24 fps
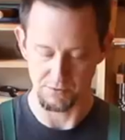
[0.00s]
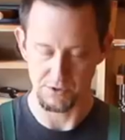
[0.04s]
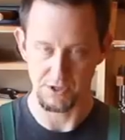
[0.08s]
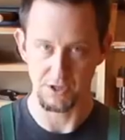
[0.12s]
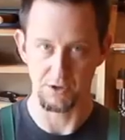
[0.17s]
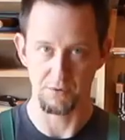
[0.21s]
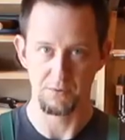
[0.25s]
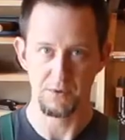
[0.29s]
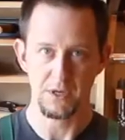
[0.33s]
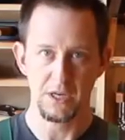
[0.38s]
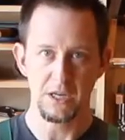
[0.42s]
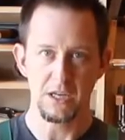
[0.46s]

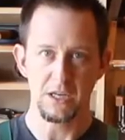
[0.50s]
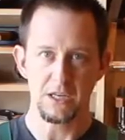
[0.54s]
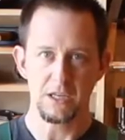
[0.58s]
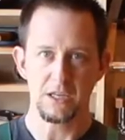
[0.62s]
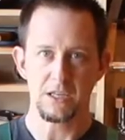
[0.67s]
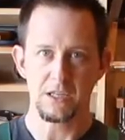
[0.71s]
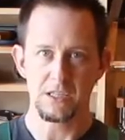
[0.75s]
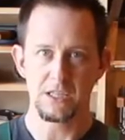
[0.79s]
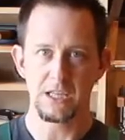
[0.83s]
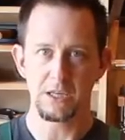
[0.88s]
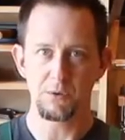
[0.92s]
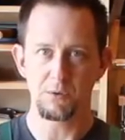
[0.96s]
So
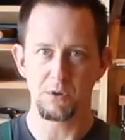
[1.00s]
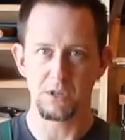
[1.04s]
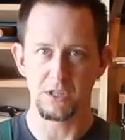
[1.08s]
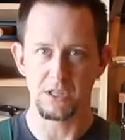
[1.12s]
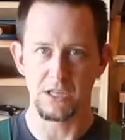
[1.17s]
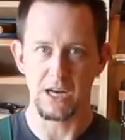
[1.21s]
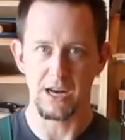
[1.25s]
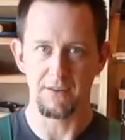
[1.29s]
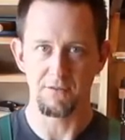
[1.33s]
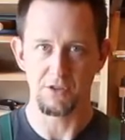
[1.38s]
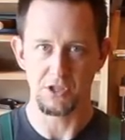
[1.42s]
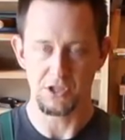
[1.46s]
stick with the
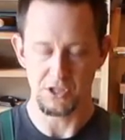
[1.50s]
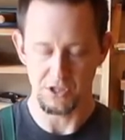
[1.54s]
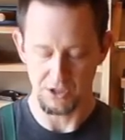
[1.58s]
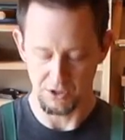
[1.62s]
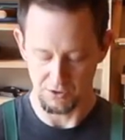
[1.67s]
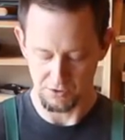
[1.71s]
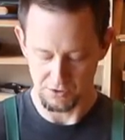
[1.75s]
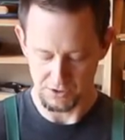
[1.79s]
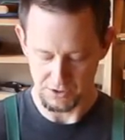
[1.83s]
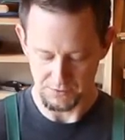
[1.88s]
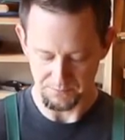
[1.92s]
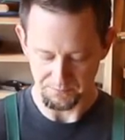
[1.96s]
diamond
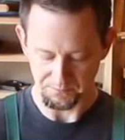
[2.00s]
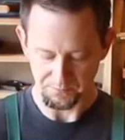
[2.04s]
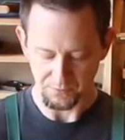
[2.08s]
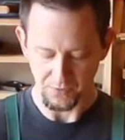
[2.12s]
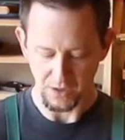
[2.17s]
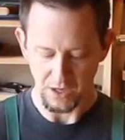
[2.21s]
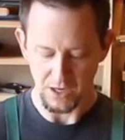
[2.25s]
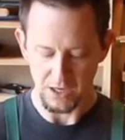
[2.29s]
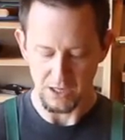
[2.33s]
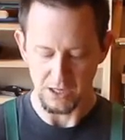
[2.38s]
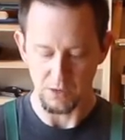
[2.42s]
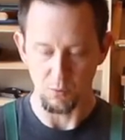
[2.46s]
stones.
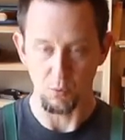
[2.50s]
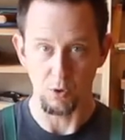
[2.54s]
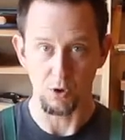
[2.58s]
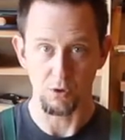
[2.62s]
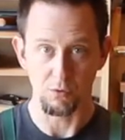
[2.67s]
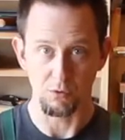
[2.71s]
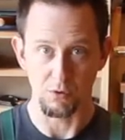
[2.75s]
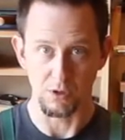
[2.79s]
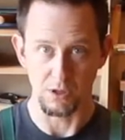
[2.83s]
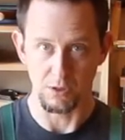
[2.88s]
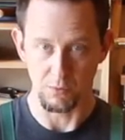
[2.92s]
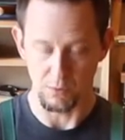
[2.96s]
They
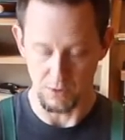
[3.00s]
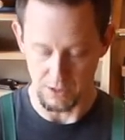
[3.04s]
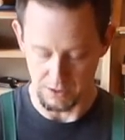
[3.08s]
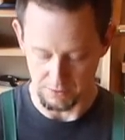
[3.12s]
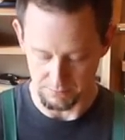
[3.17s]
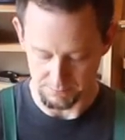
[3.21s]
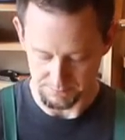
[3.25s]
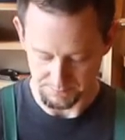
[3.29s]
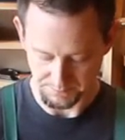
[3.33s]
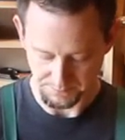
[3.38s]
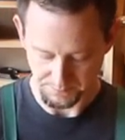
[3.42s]
work really well.